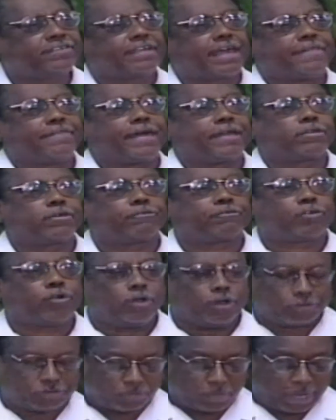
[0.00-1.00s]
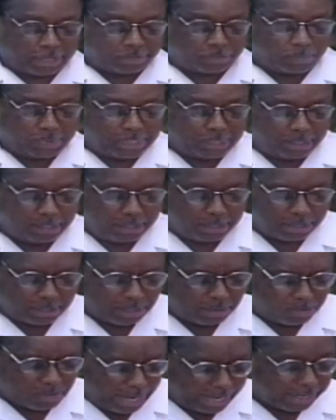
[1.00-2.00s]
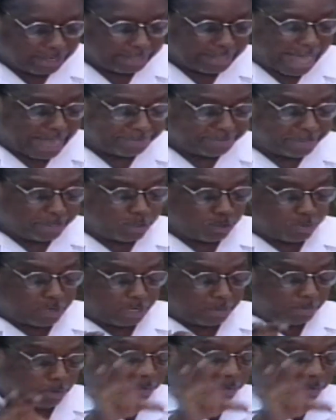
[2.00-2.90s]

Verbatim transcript: said that, of course, what we recognize in looking